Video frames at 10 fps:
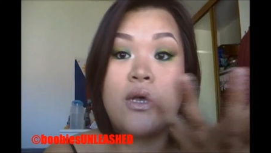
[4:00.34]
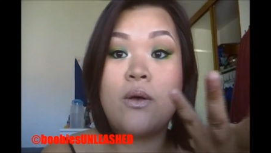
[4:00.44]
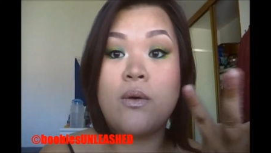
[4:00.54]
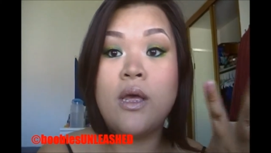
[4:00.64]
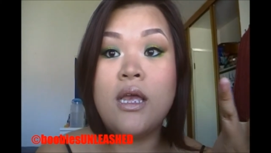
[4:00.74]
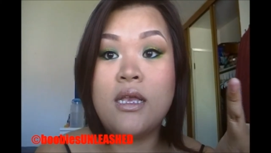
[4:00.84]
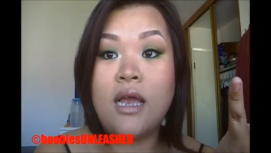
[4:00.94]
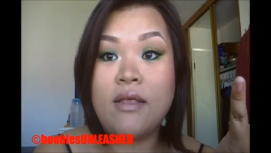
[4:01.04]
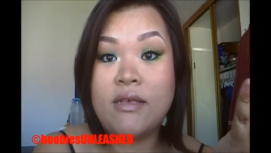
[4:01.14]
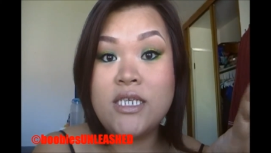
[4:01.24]
So
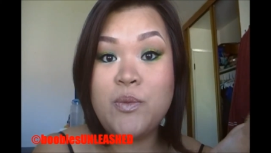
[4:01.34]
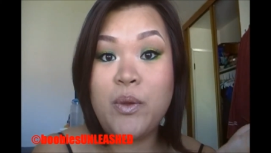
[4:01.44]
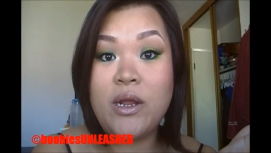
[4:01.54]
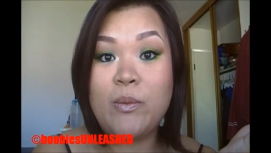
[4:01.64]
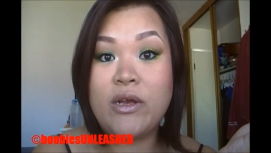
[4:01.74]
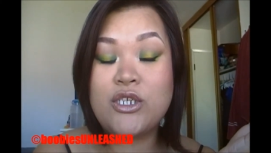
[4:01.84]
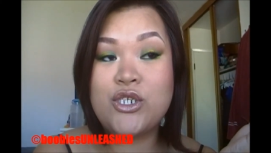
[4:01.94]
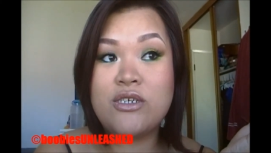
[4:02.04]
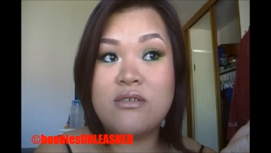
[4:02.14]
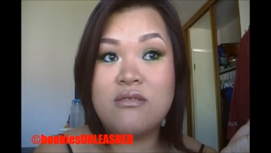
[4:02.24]
yeah, this is pretty
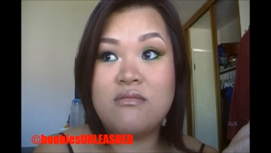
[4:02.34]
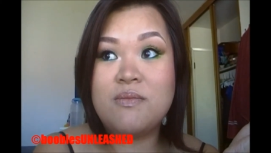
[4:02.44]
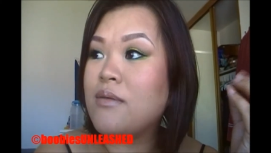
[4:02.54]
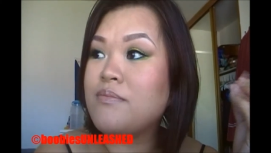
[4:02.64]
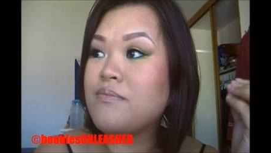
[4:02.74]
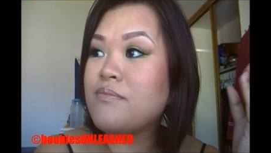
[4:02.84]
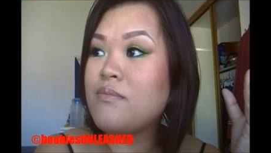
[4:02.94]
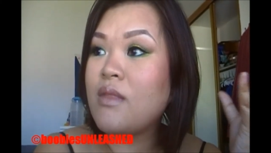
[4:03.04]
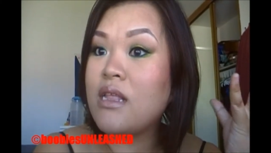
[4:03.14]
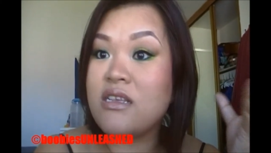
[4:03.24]
much um,
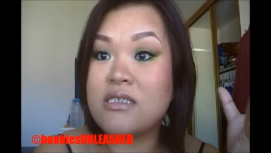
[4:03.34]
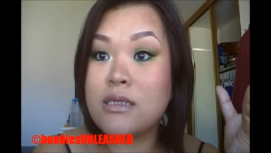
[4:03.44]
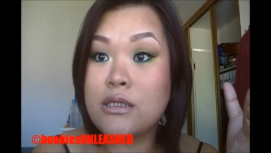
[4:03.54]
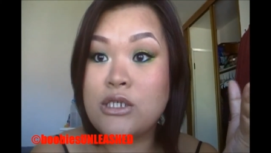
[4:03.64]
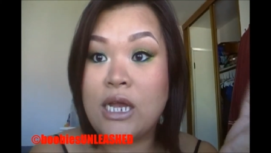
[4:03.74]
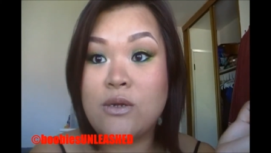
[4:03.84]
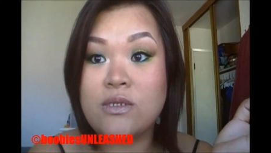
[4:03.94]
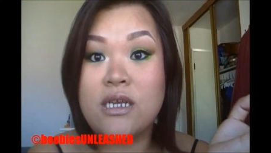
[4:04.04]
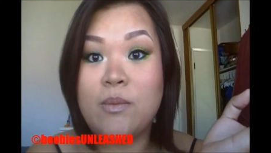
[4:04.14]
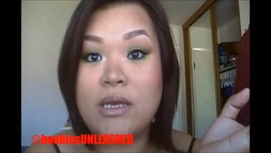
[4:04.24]
this
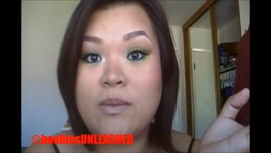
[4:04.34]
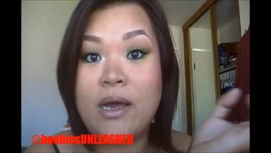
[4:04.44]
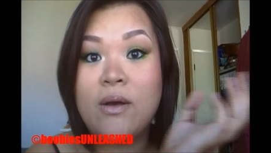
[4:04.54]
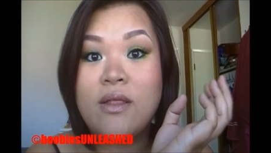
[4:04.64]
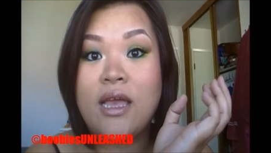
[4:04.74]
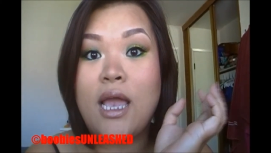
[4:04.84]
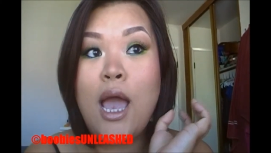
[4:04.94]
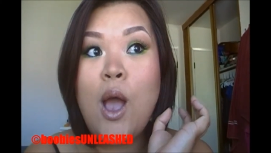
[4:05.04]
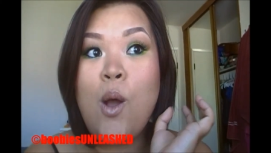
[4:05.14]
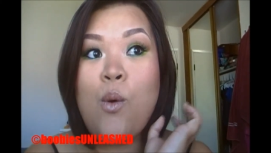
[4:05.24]
channel is gonna be about like
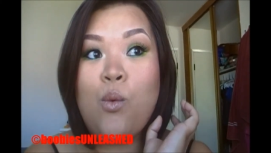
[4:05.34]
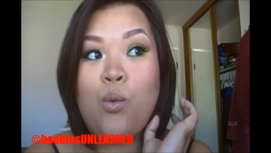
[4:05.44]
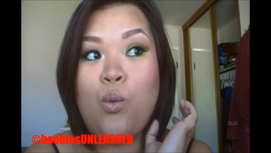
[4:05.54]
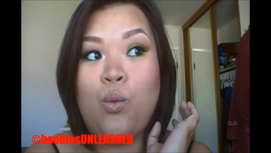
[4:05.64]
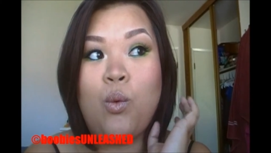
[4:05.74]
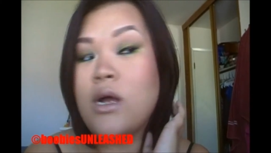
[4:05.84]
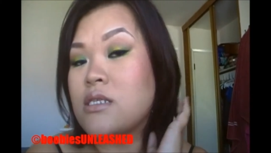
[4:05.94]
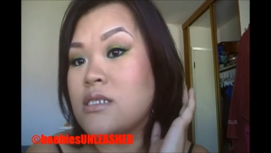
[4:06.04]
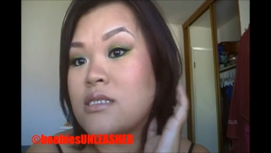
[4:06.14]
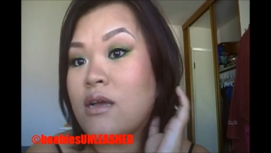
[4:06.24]

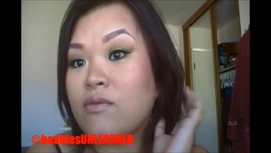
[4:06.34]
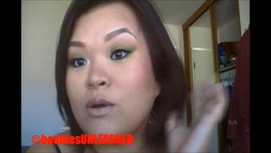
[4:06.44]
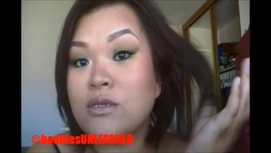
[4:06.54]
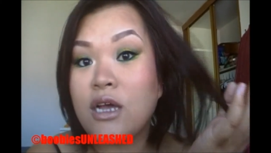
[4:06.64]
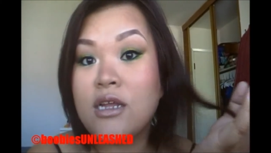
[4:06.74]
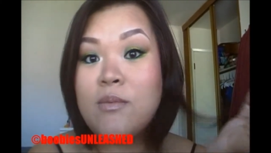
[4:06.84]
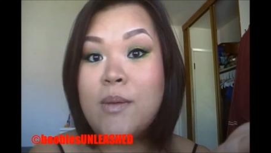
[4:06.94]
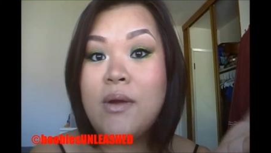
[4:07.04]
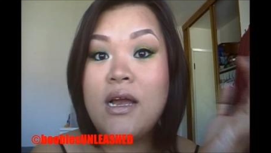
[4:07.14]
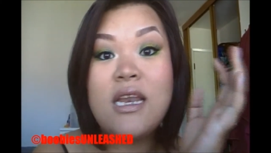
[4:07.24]
what stuff goes on in
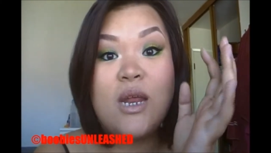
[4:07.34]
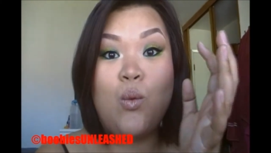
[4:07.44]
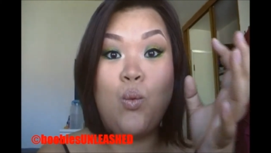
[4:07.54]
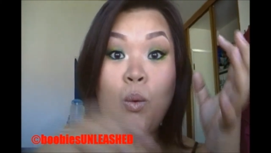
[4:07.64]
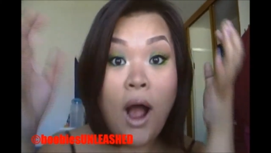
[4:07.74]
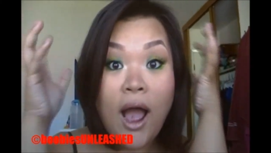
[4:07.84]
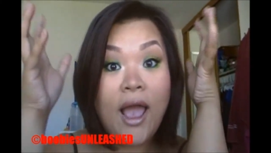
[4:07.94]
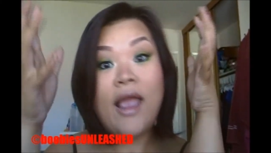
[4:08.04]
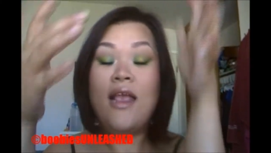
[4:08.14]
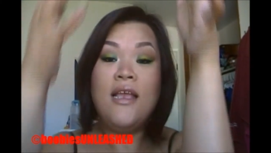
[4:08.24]
my mind and
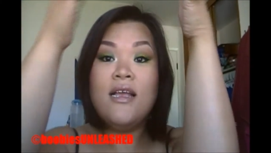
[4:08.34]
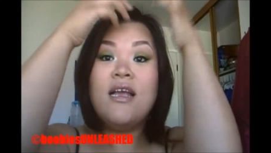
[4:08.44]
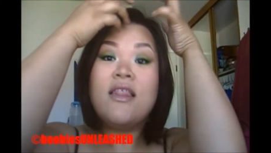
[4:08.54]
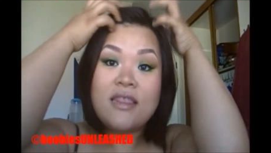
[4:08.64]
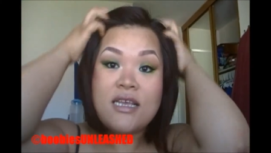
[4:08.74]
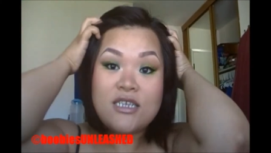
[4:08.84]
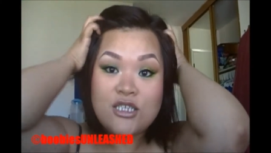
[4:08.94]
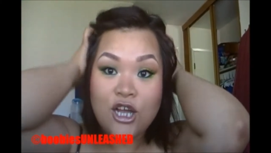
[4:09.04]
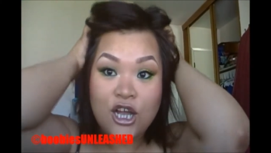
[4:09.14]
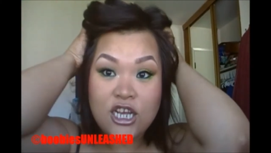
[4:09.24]
why
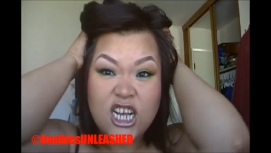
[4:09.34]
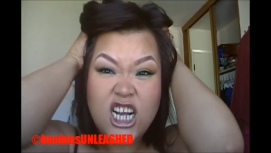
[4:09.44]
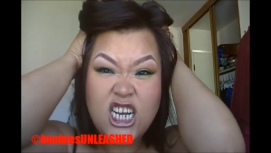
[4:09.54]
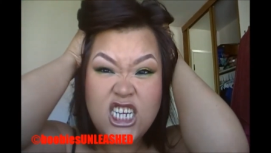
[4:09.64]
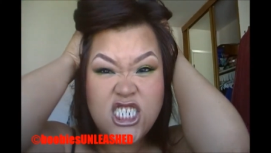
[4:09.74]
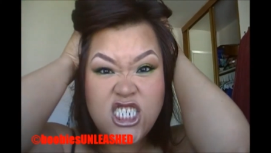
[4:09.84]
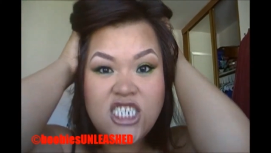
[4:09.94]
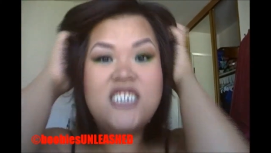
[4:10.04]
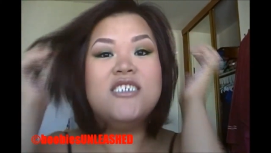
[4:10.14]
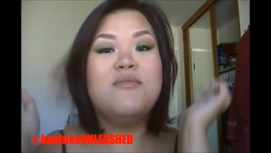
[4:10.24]
things are
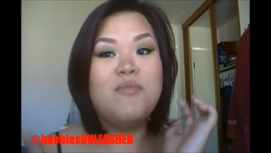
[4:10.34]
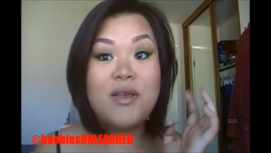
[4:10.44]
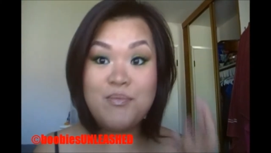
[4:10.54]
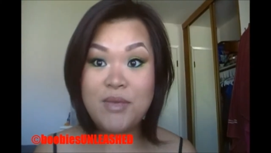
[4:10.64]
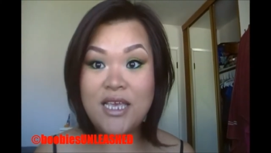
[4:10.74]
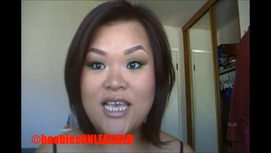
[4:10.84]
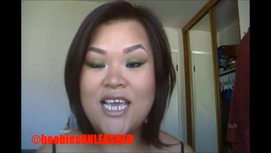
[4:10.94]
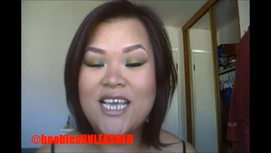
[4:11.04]
uh, me,